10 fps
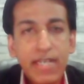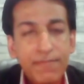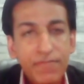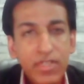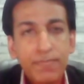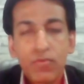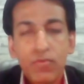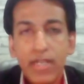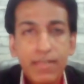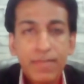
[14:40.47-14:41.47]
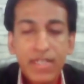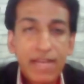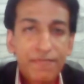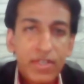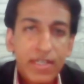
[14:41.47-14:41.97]
and we can provide them an
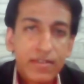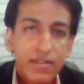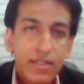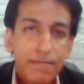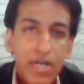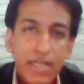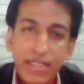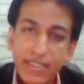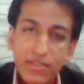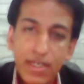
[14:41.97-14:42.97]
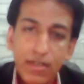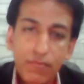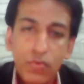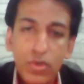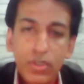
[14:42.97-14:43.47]
affiliate marketing style
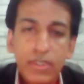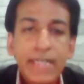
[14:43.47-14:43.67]
of work.